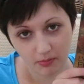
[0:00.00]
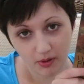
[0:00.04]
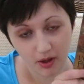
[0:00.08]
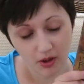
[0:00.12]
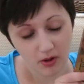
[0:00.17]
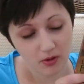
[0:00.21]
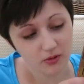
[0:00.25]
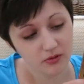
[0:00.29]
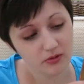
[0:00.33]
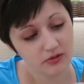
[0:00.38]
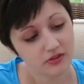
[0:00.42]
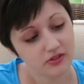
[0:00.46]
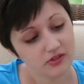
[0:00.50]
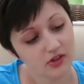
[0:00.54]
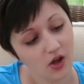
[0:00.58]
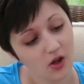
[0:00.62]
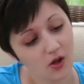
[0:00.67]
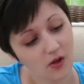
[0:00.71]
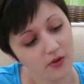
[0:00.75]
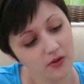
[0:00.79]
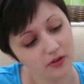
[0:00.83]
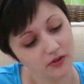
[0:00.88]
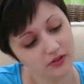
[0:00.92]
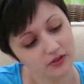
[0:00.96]
Bone
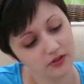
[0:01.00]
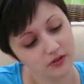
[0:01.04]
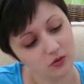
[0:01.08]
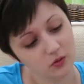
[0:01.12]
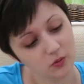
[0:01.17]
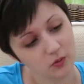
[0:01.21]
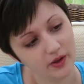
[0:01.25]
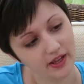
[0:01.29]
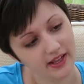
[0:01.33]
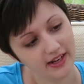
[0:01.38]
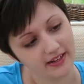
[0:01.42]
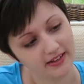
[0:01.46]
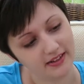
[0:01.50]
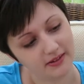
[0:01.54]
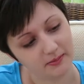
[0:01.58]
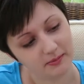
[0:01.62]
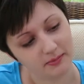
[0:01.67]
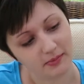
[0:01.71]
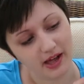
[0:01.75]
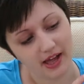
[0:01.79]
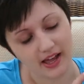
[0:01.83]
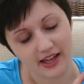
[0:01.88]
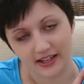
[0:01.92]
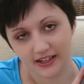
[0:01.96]
Doll's Twin
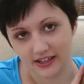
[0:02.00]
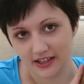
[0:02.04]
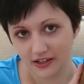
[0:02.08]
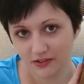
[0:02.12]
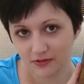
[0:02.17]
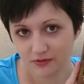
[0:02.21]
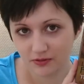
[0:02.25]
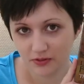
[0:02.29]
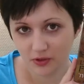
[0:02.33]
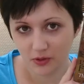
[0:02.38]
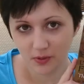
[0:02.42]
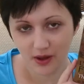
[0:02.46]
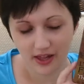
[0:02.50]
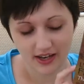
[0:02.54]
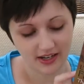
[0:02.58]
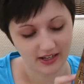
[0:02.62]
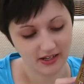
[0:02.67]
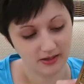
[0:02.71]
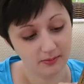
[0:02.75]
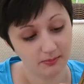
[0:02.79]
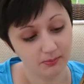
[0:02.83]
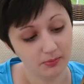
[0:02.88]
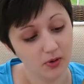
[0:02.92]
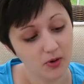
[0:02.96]
by Lynn
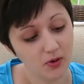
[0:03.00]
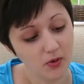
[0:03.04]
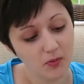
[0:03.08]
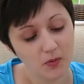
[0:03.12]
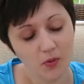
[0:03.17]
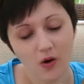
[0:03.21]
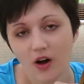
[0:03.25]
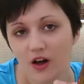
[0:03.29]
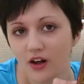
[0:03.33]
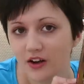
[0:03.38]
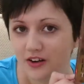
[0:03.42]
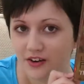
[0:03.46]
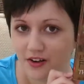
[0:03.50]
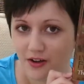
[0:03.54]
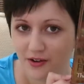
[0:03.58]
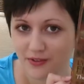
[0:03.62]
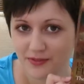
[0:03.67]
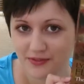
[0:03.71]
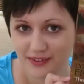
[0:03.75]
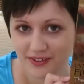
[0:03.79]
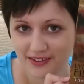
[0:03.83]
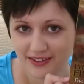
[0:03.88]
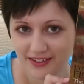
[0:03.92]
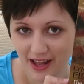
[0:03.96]
Flewelling, book one
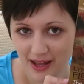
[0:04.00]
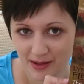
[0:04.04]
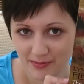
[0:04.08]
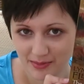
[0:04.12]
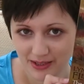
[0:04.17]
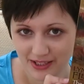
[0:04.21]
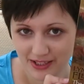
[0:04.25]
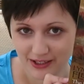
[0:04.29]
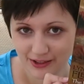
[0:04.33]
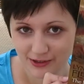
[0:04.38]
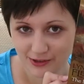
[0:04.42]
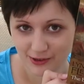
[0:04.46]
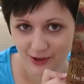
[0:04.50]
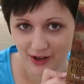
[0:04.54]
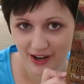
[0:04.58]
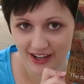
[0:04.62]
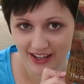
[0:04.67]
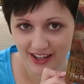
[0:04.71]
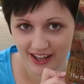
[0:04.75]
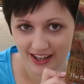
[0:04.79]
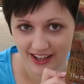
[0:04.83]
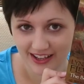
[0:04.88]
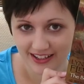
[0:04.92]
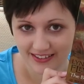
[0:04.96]
of the Tamír
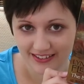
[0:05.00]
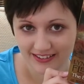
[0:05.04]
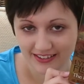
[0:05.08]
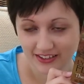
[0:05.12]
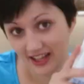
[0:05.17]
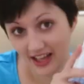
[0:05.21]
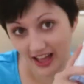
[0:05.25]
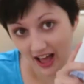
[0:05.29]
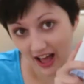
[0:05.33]
Triad.